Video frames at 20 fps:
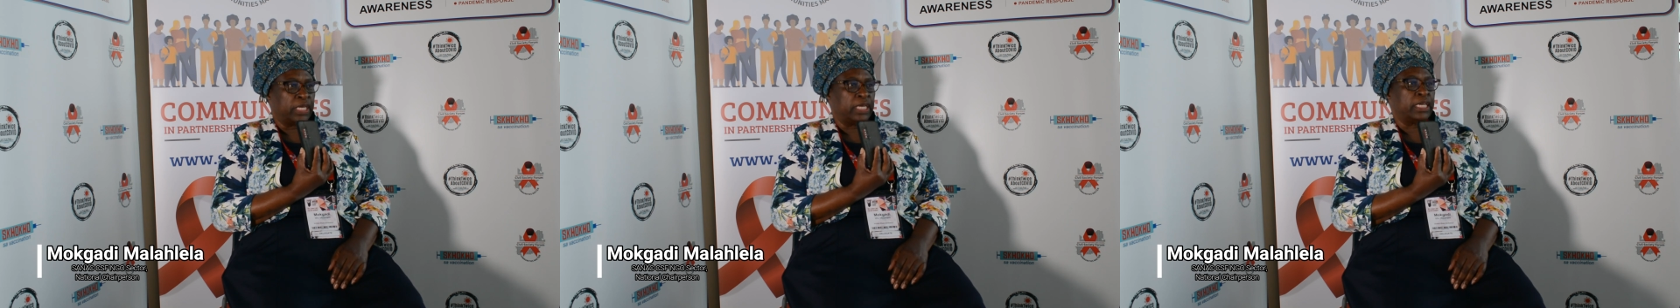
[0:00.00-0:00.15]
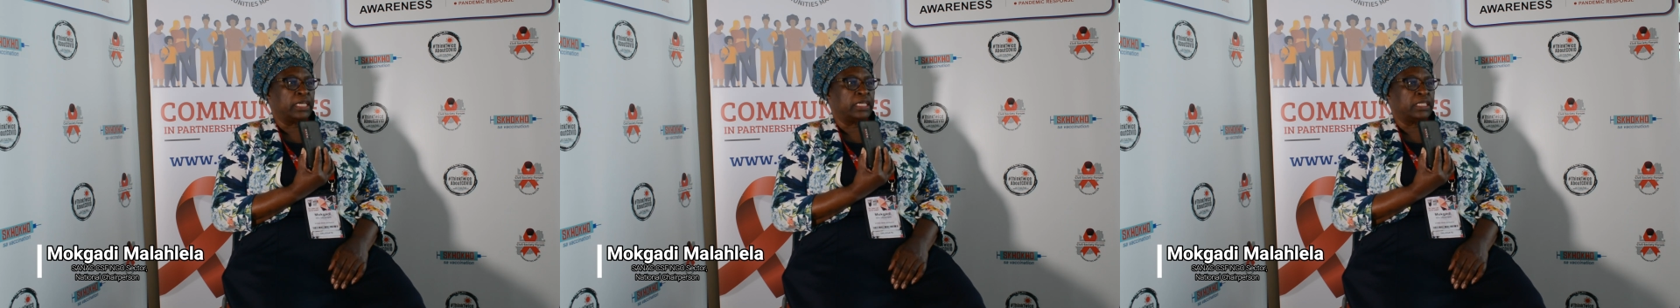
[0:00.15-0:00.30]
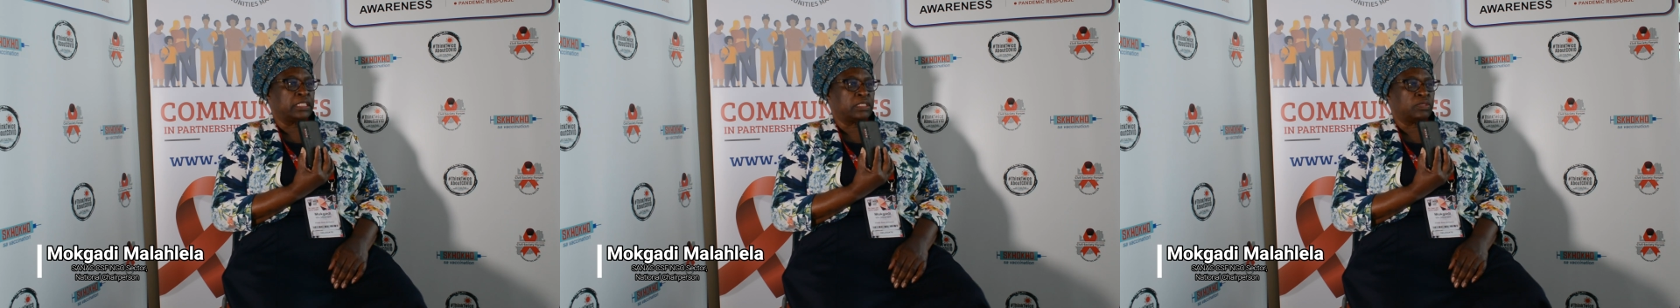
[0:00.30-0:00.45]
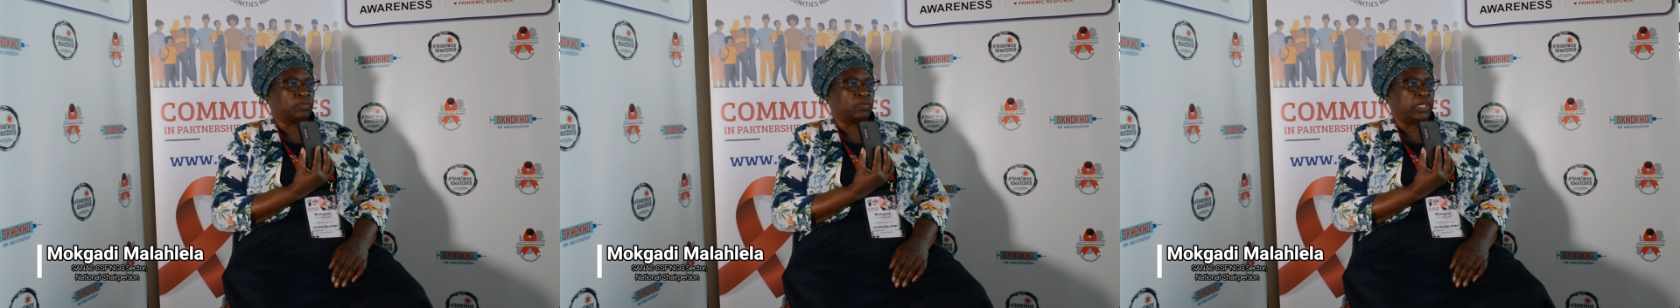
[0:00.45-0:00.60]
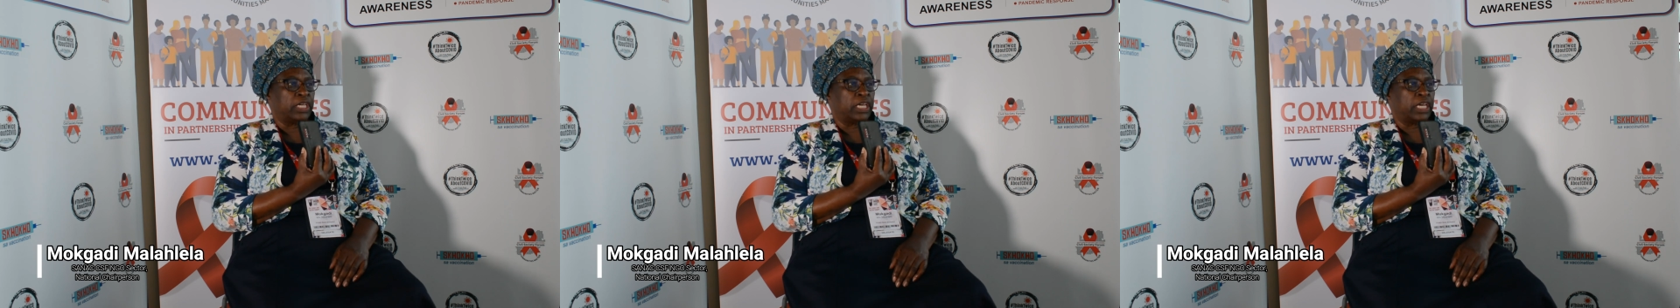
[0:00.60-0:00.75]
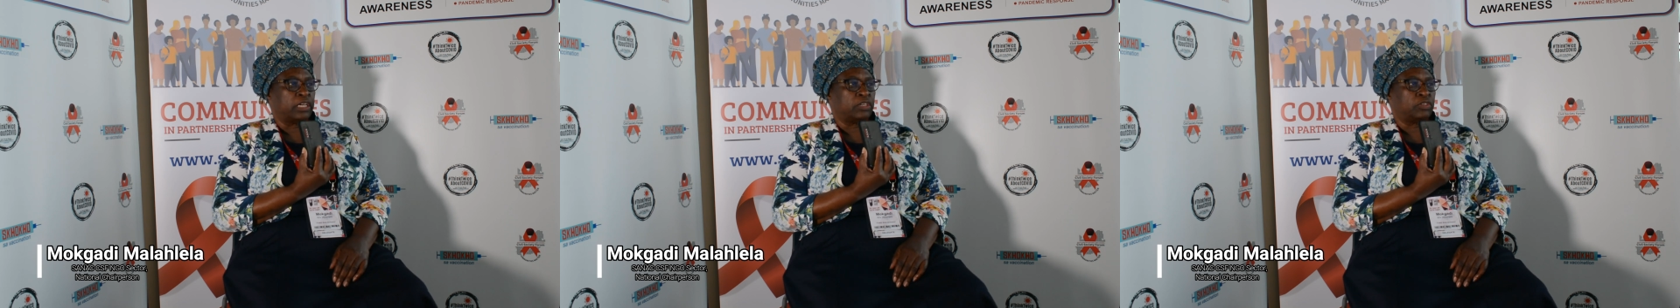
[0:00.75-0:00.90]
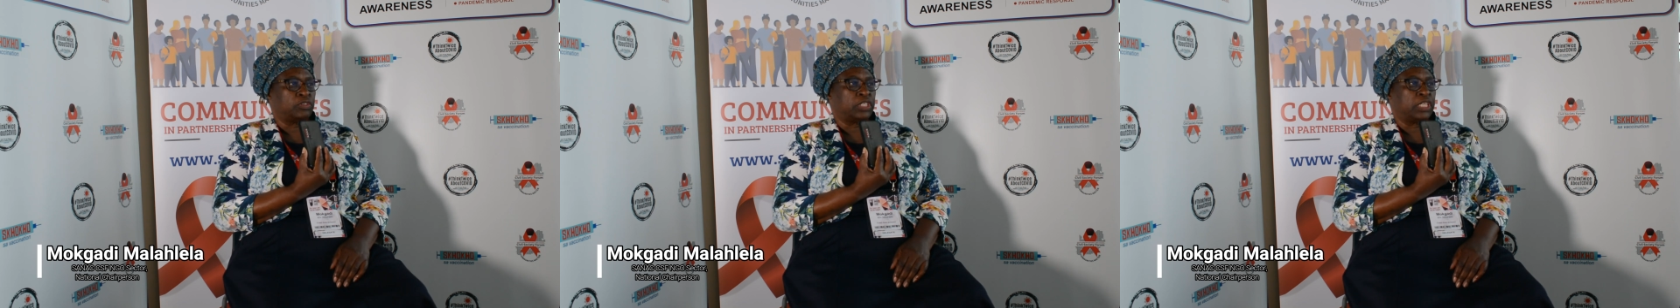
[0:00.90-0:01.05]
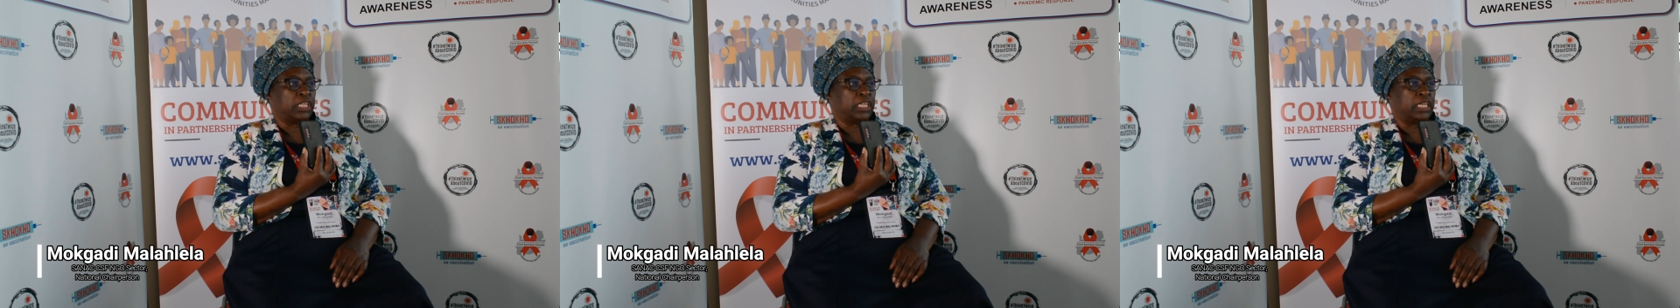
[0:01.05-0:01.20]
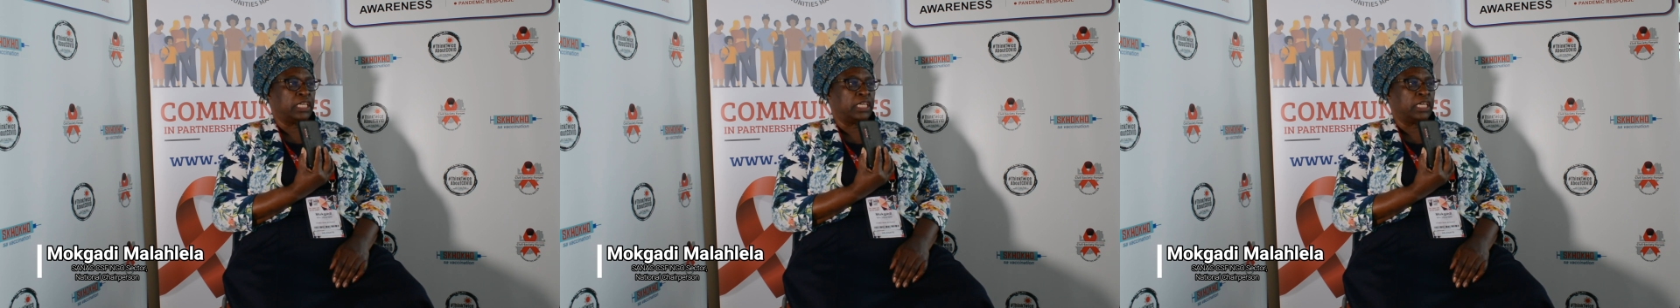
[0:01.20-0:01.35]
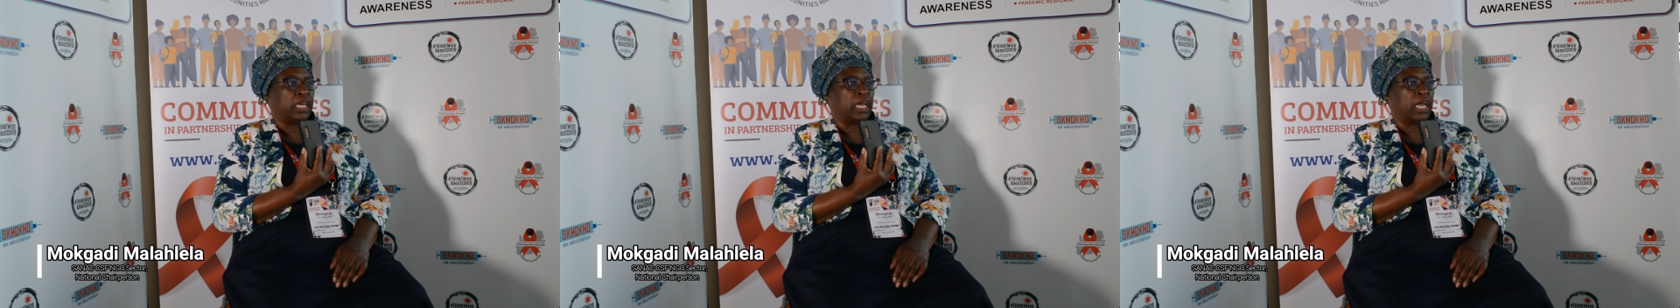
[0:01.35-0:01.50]
is we
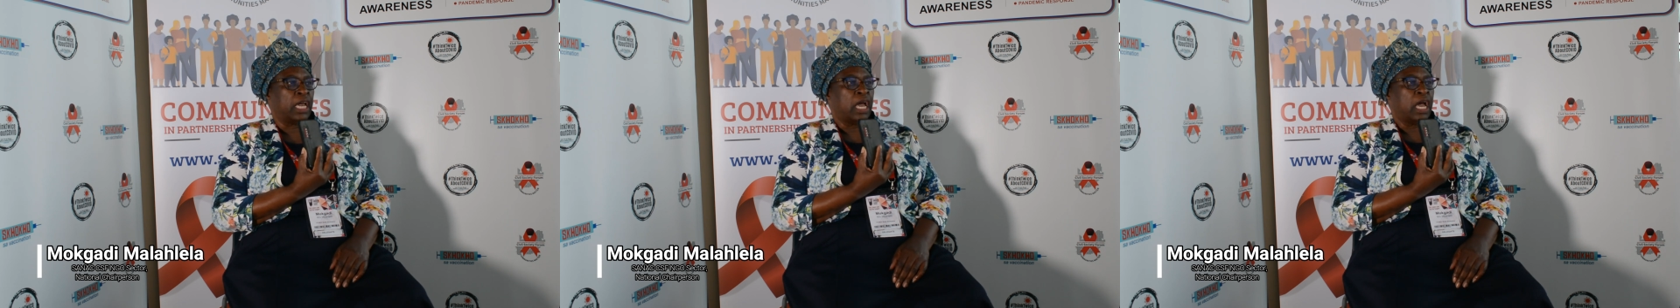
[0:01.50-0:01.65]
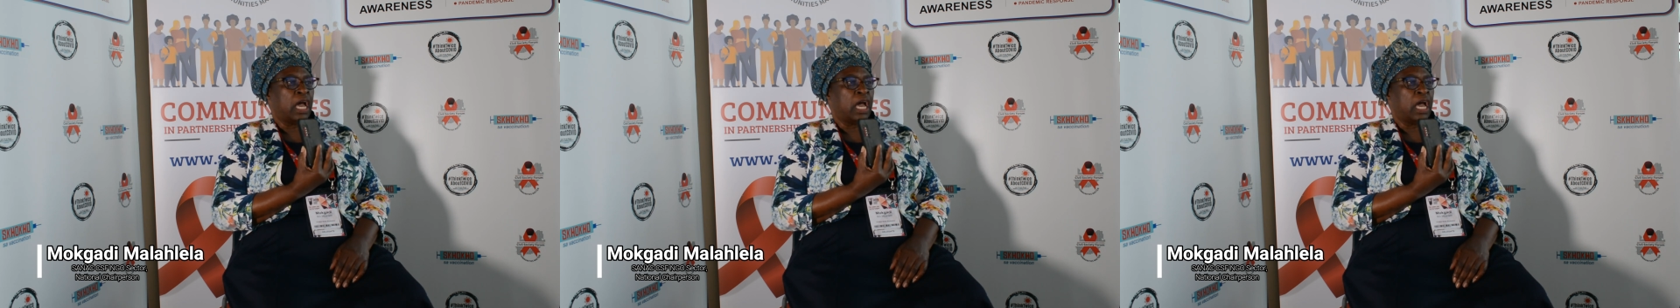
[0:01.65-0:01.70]
actually